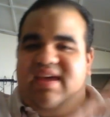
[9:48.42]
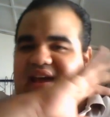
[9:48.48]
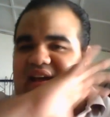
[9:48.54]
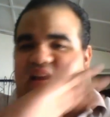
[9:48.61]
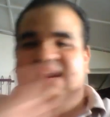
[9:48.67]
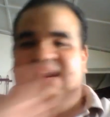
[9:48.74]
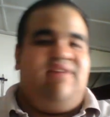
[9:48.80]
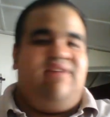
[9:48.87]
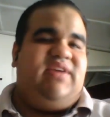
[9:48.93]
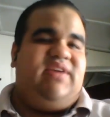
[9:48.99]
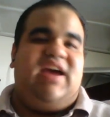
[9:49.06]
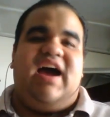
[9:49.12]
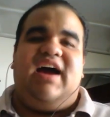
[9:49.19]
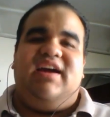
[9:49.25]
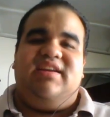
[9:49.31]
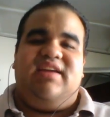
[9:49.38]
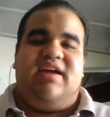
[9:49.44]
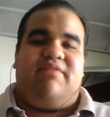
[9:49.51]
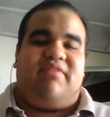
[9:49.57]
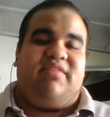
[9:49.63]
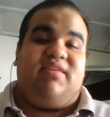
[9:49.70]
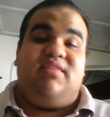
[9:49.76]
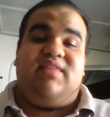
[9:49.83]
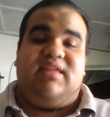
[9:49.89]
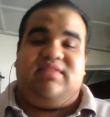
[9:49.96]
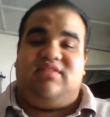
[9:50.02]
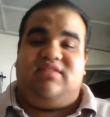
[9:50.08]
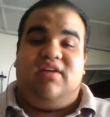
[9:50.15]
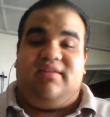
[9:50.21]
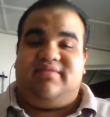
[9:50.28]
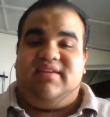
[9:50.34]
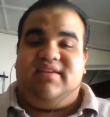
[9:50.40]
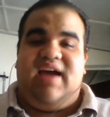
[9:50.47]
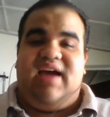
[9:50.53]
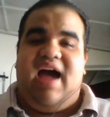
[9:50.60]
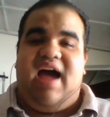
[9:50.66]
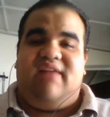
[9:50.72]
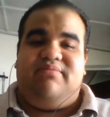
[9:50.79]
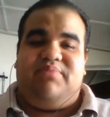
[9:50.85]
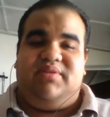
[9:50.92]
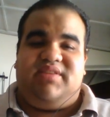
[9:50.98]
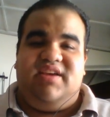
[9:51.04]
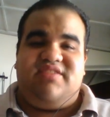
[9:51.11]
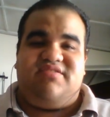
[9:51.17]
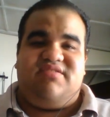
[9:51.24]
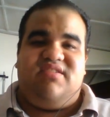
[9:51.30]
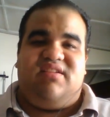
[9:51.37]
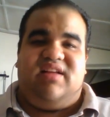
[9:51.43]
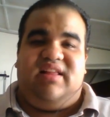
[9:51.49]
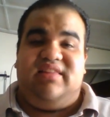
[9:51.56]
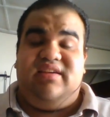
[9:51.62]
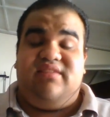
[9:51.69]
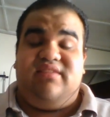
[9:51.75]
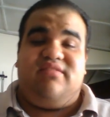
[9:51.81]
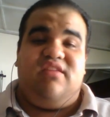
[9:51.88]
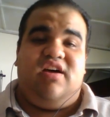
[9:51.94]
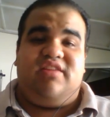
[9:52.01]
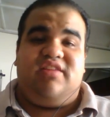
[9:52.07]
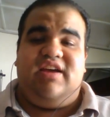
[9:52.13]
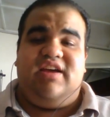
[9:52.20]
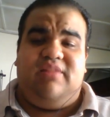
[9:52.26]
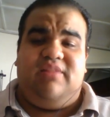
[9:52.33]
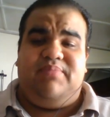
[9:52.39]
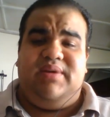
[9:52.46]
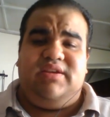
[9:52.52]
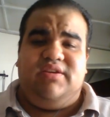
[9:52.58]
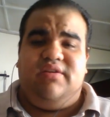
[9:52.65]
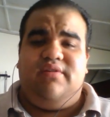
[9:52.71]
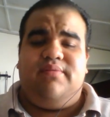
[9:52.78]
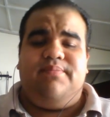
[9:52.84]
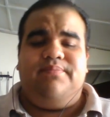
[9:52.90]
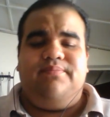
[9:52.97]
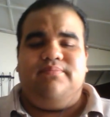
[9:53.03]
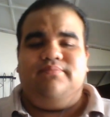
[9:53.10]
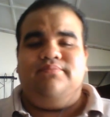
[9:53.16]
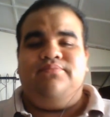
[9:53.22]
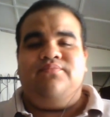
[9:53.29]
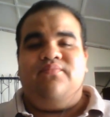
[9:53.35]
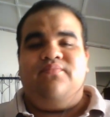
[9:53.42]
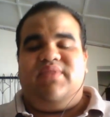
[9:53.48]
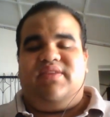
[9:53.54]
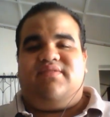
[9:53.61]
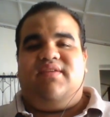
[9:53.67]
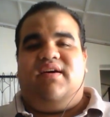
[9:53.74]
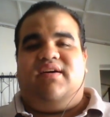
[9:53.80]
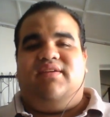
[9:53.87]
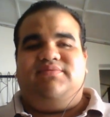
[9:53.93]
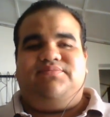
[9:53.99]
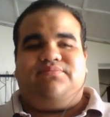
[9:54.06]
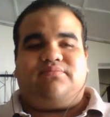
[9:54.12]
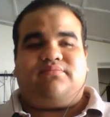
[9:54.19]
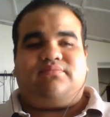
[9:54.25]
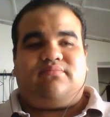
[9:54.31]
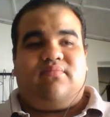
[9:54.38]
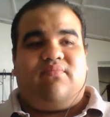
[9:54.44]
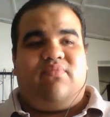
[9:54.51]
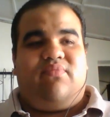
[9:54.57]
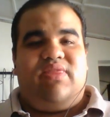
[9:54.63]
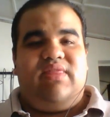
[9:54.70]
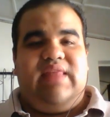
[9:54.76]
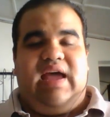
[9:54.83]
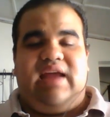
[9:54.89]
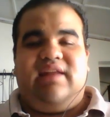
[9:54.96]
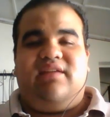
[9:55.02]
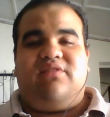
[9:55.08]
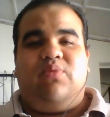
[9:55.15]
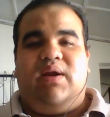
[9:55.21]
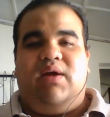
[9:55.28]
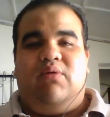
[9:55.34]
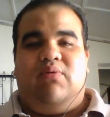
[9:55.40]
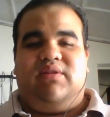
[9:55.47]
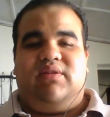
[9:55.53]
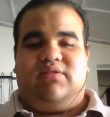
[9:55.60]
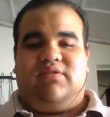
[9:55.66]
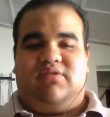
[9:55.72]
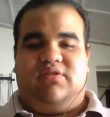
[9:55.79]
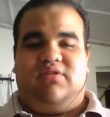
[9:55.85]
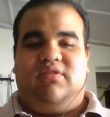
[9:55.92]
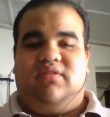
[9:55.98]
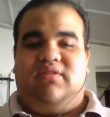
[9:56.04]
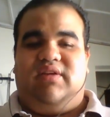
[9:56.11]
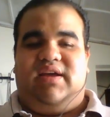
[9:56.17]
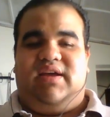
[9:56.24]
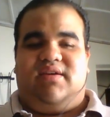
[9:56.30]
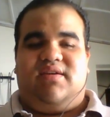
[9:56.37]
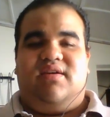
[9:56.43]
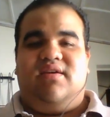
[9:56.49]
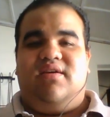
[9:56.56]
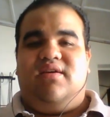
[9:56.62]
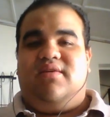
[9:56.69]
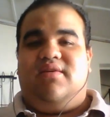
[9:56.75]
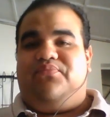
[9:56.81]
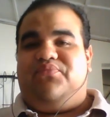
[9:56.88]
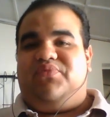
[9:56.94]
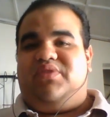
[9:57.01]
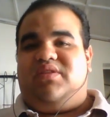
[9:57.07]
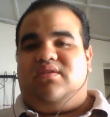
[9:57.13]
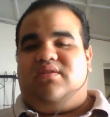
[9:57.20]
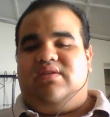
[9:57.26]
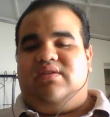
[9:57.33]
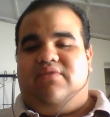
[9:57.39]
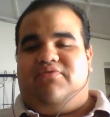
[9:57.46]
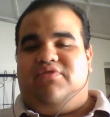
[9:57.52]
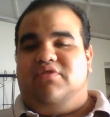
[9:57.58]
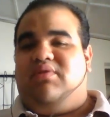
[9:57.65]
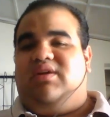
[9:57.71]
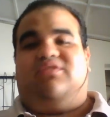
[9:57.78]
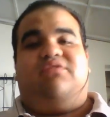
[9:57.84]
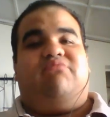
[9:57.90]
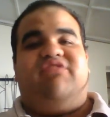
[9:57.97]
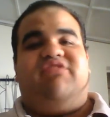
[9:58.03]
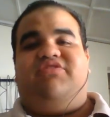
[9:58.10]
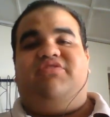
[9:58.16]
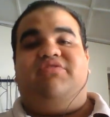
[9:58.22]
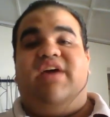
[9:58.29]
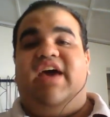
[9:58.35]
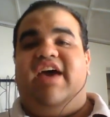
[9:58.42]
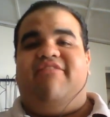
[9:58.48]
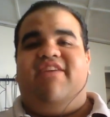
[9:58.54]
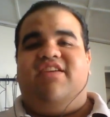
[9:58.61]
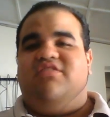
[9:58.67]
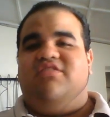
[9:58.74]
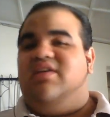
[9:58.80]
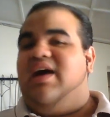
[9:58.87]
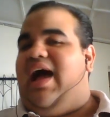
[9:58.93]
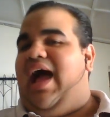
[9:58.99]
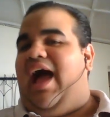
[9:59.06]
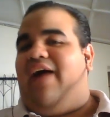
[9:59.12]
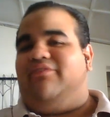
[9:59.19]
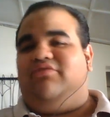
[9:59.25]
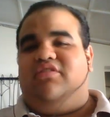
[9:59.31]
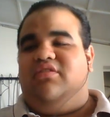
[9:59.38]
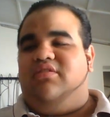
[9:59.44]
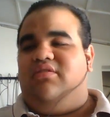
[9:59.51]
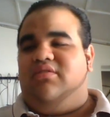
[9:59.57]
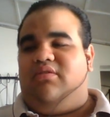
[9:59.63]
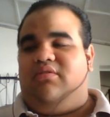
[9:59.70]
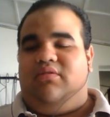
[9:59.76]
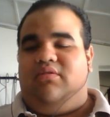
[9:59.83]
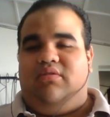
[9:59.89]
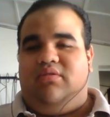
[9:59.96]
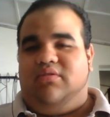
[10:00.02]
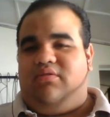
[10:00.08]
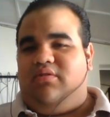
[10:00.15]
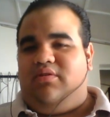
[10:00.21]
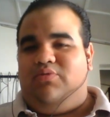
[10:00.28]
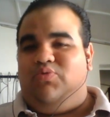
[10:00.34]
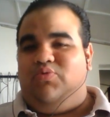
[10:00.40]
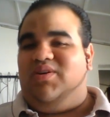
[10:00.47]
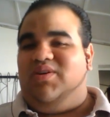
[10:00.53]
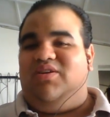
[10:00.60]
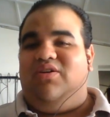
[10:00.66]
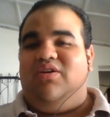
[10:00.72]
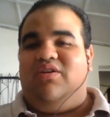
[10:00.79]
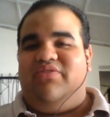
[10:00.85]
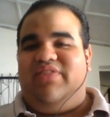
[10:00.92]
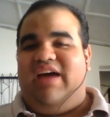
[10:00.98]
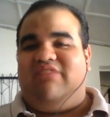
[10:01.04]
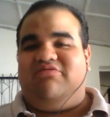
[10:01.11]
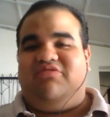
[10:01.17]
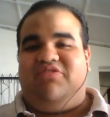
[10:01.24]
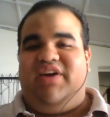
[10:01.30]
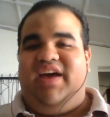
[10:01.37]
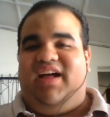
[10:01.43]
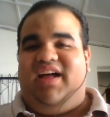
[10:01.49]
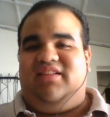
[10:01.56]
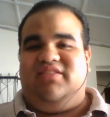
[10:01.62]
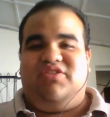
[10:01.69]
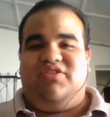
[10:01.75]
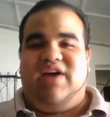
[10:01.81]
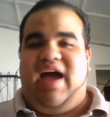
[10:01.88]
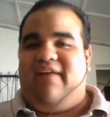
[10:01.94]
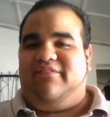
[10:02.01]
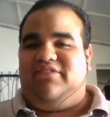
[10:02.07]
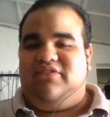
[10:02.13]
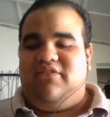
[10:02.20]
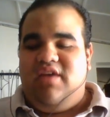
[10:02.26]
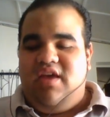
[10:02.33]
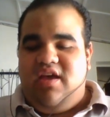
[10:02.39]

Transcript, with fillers: and leave behind everything that doesn't have potential or is not helping you so that is what i wanted to do like if you want to reach to heaven you have to go down to hell you have to,